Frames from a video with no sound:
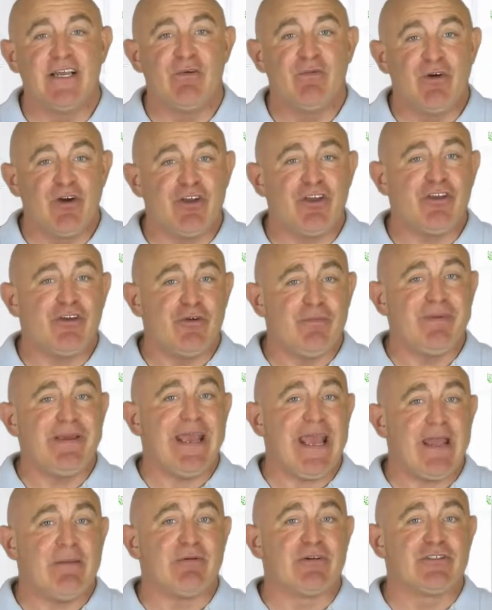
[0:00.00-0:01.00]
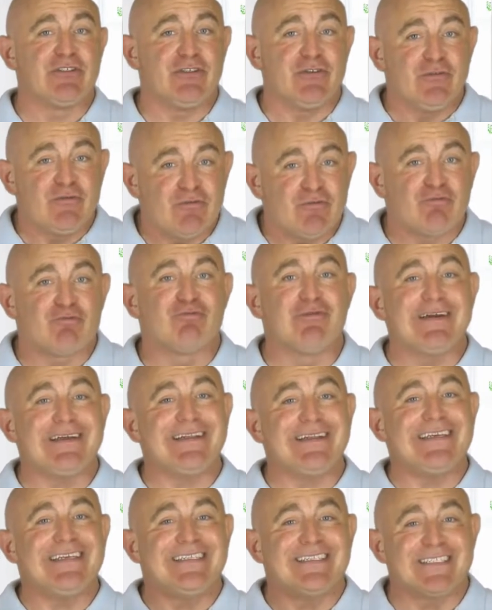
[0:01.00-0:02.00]
will you be able to
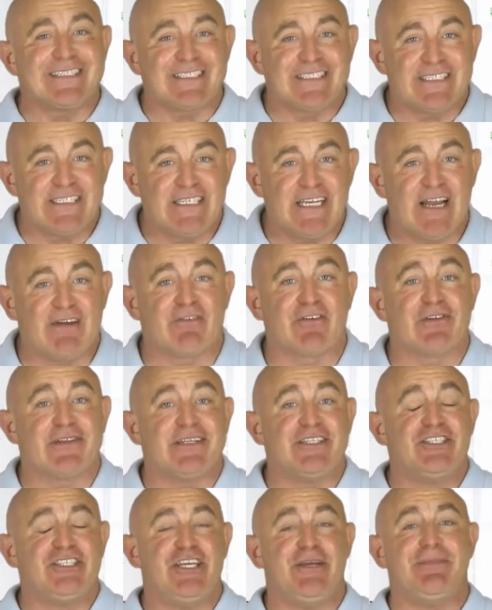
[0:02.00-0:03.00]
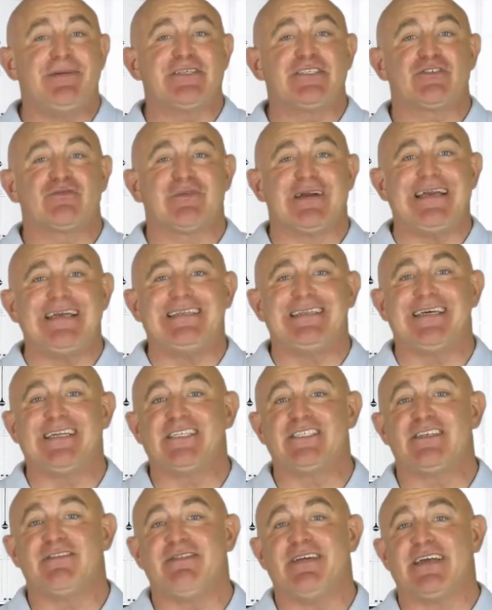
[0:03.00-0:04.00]
really discover the cheapest rate that
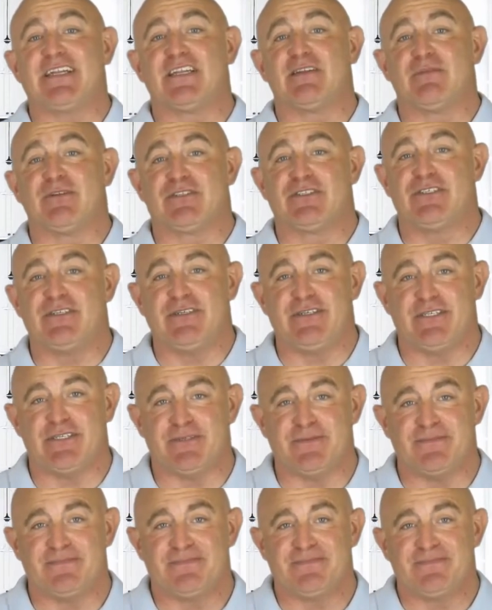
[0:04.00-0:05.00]
is available to you.